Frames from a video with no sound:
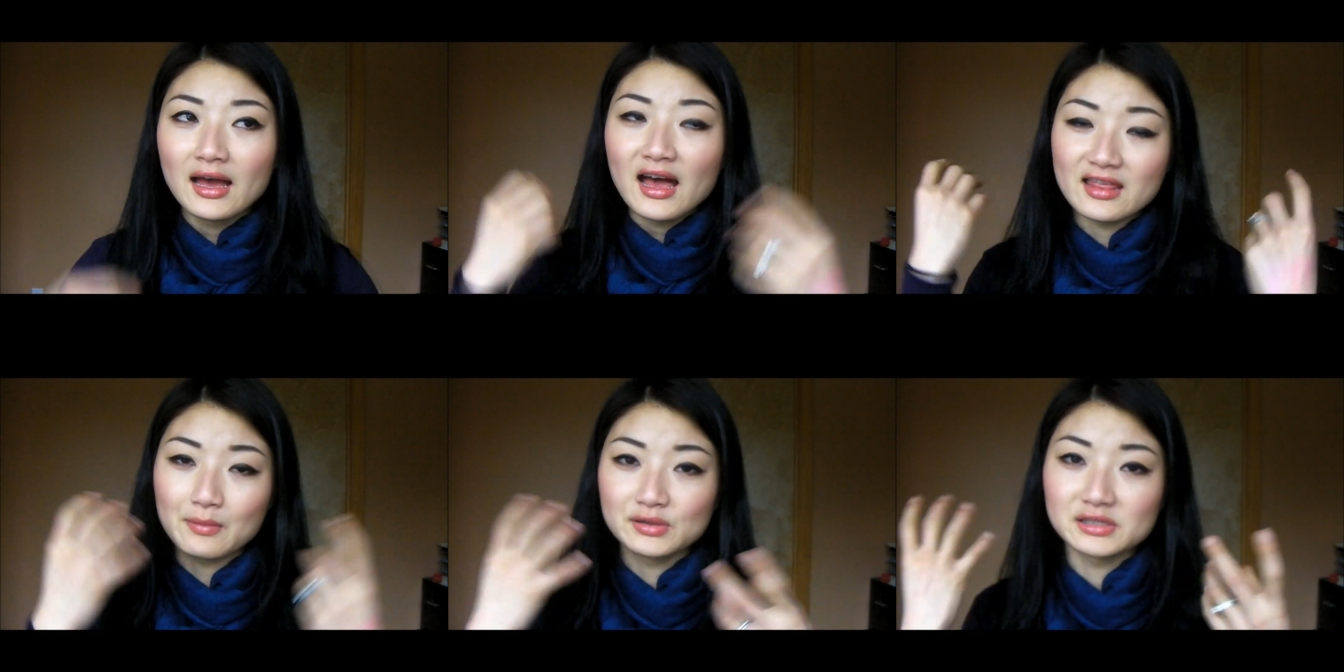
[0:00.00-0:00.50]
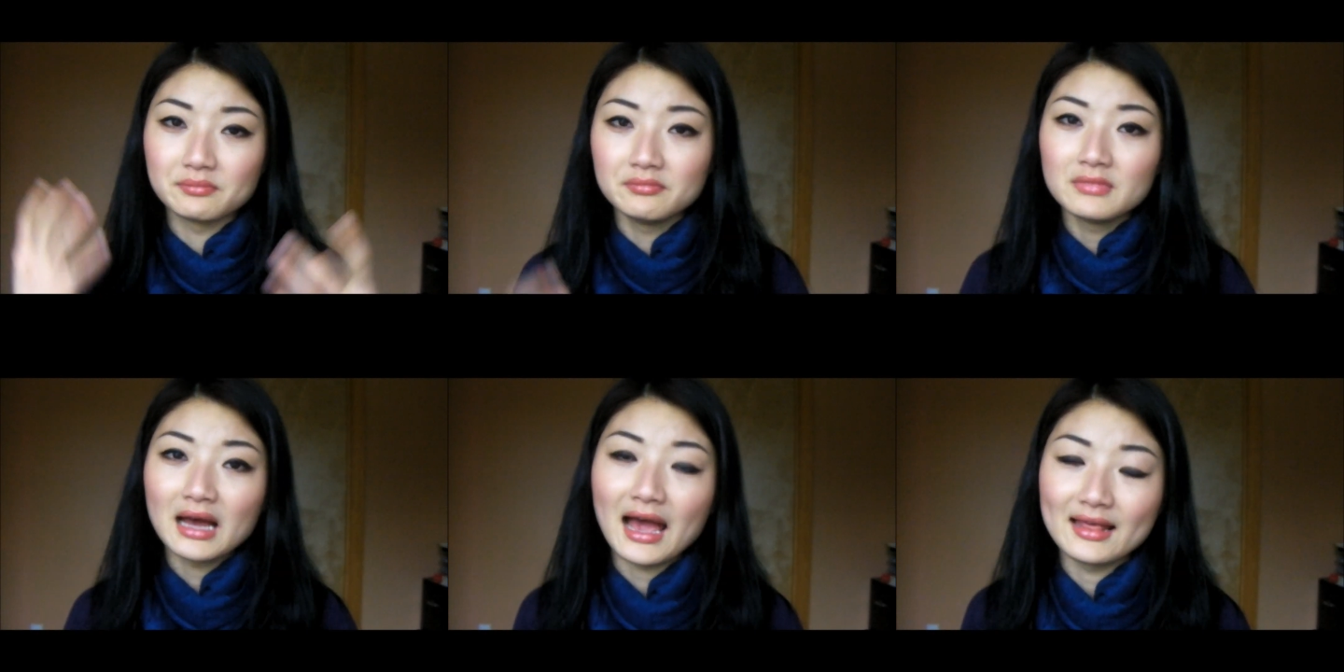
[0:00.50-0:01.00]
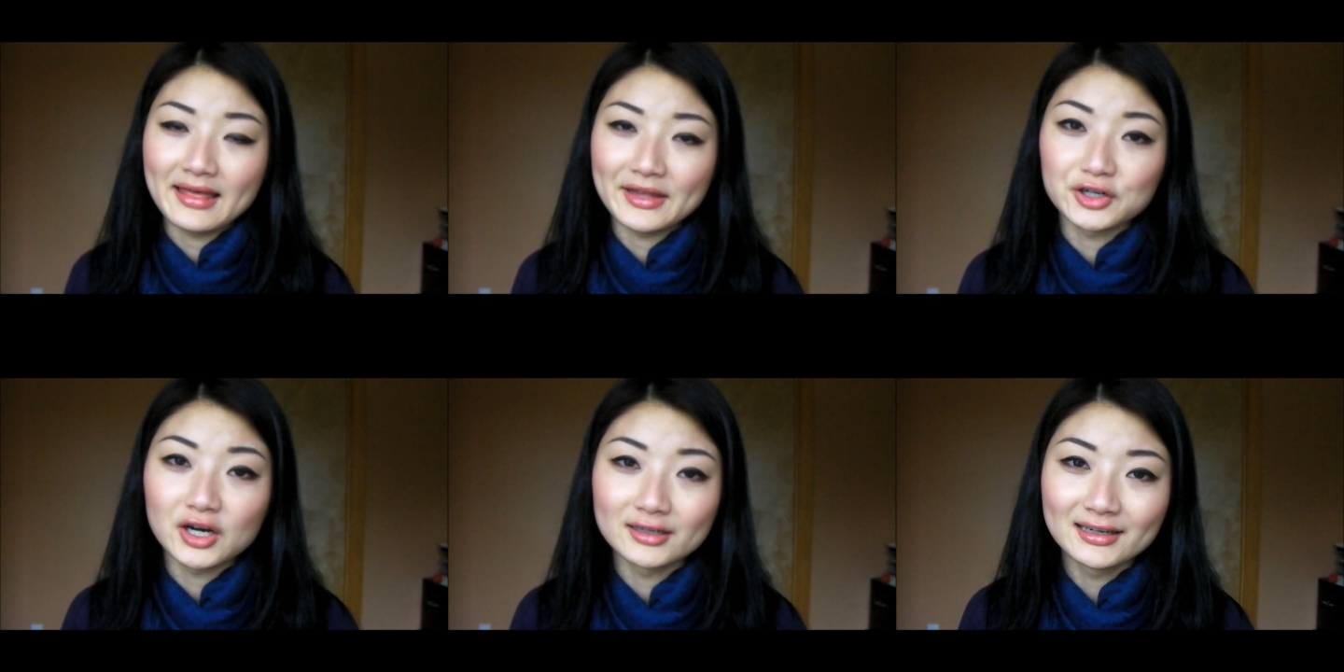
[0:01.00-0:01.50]
and I put some
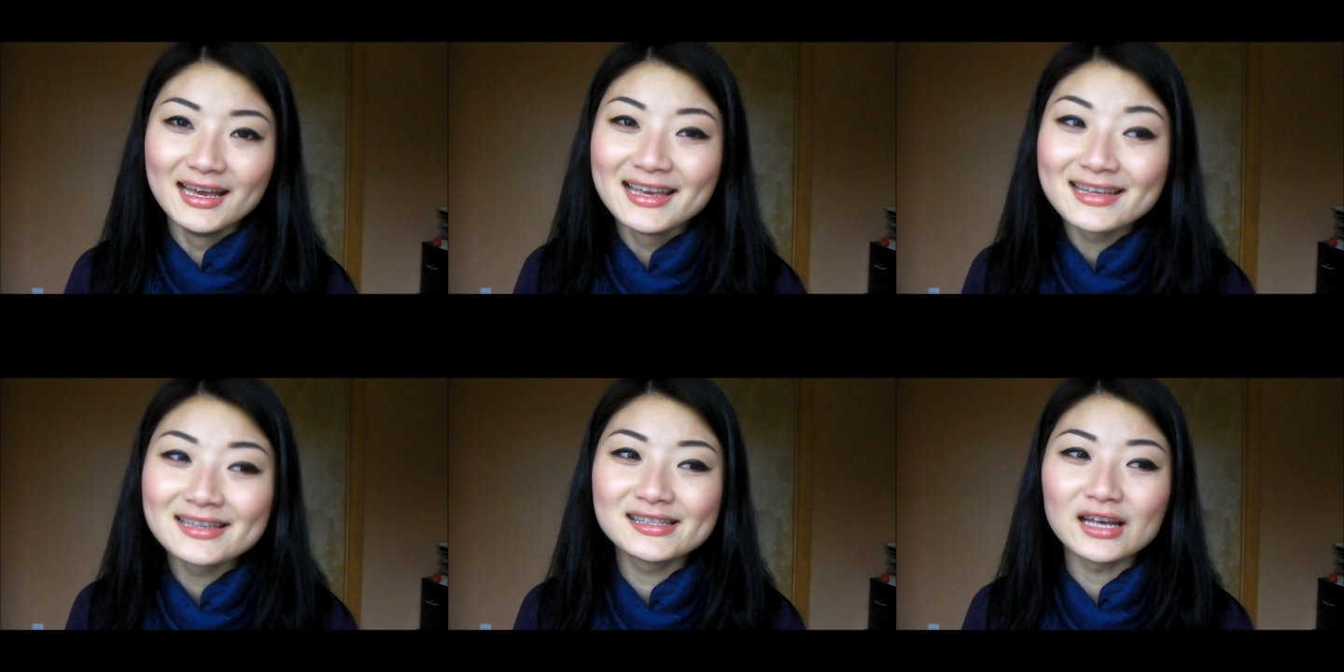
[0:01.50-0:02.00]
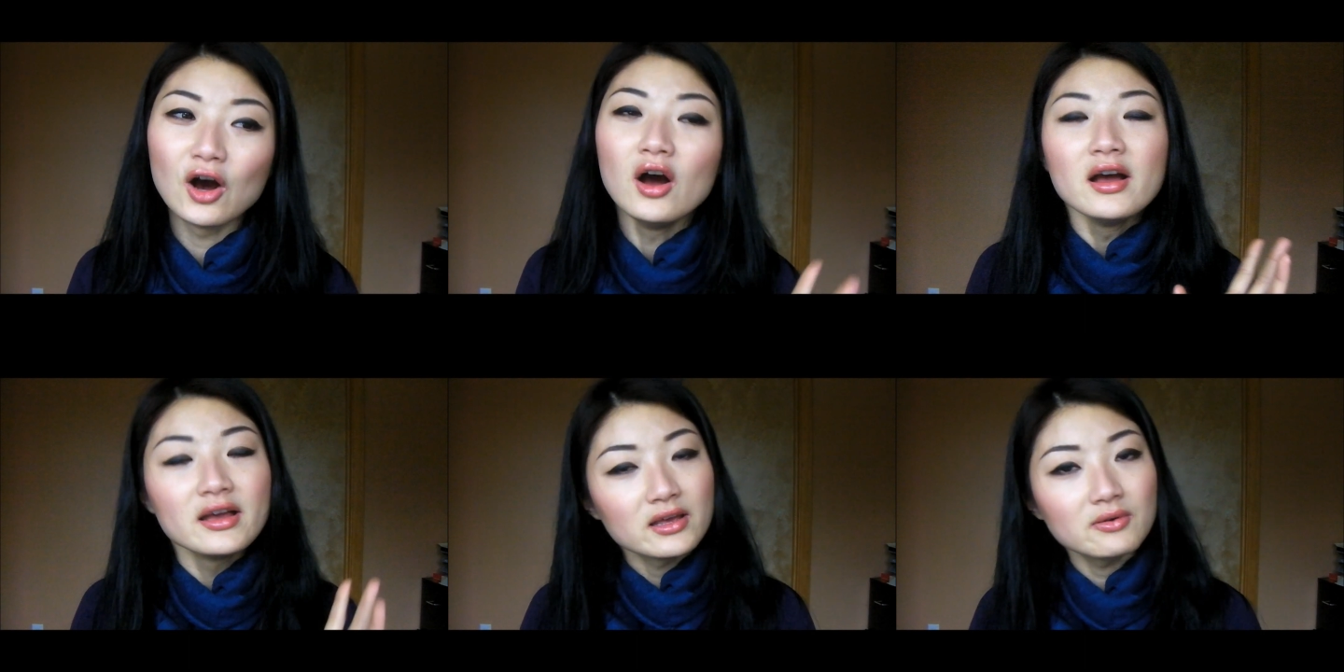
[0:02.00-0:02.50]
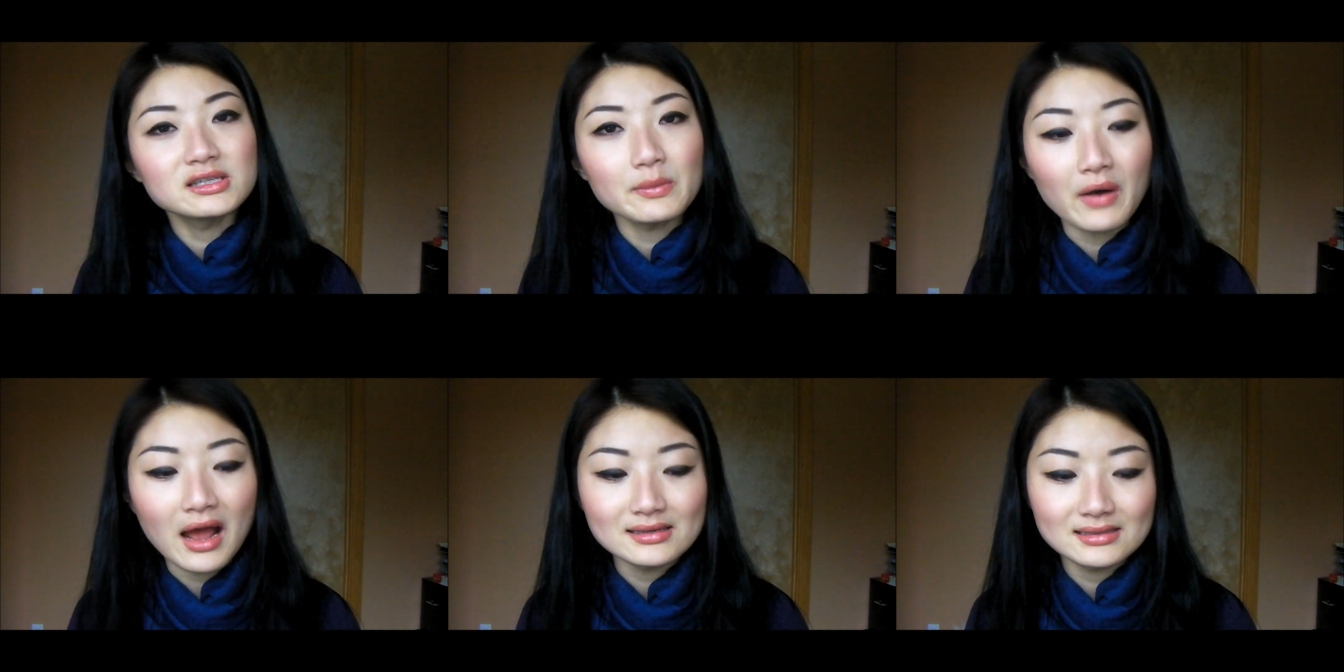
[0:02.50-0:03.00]
highlighter on it. So it was a
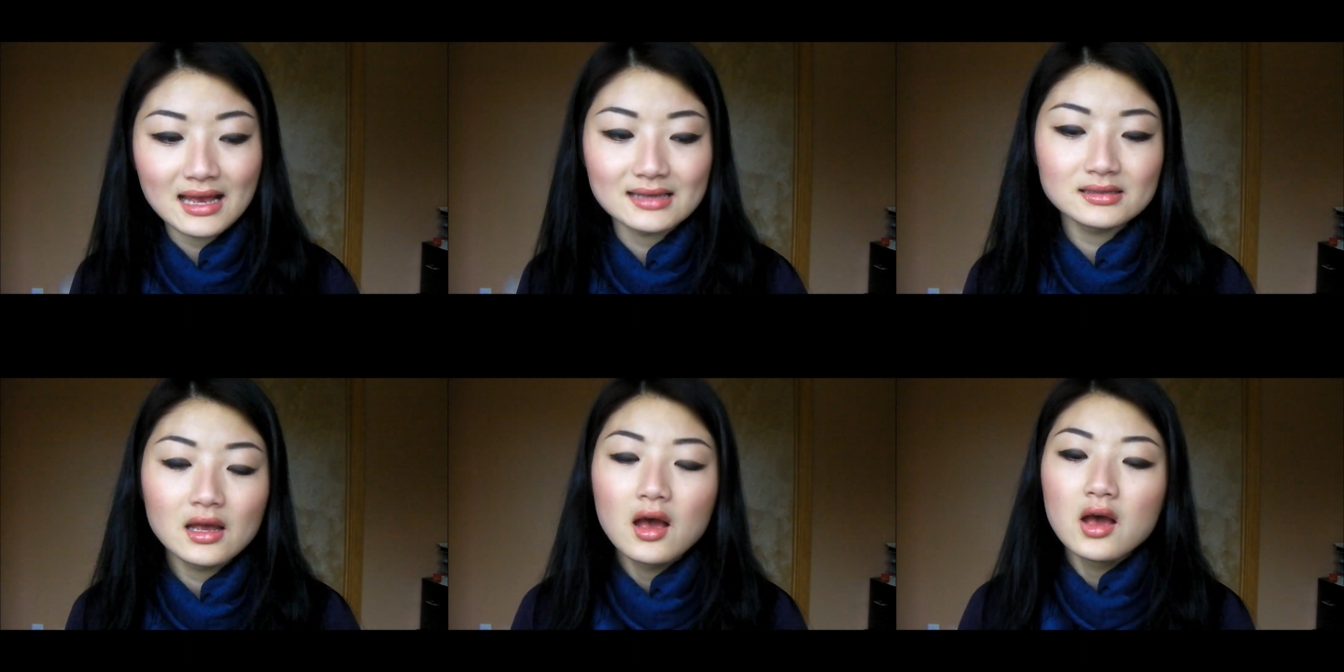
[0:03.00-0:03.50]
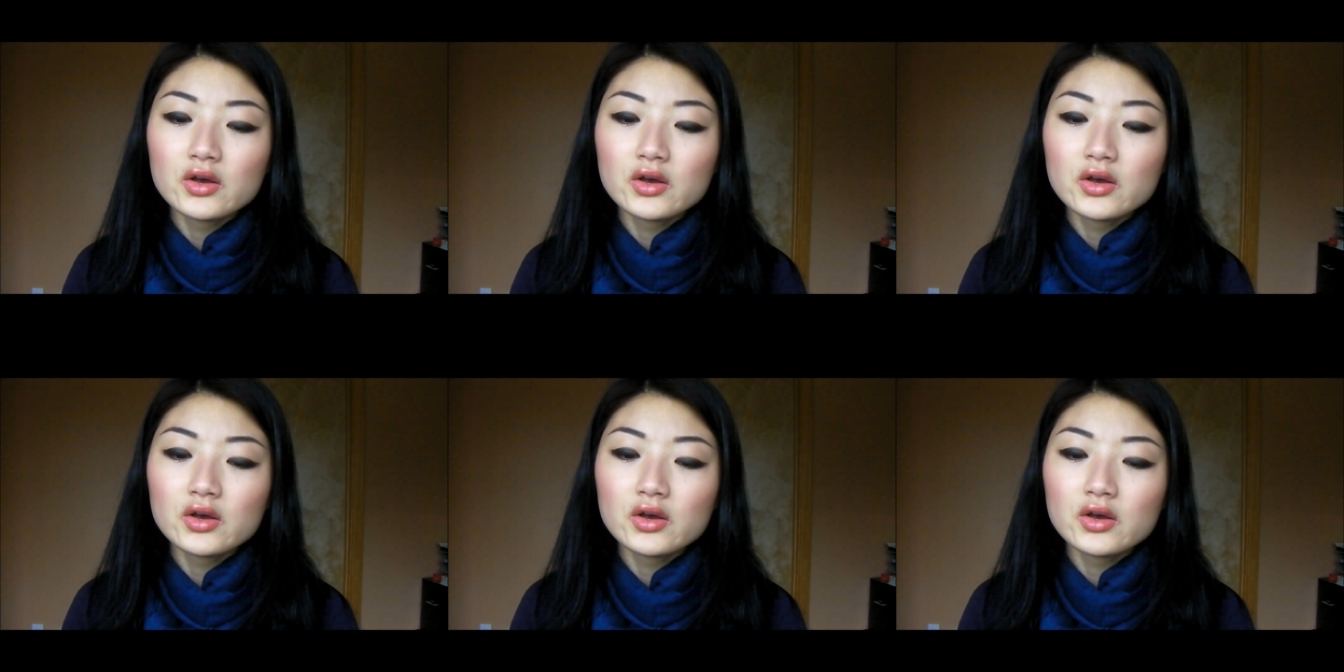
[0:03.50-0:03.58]
process.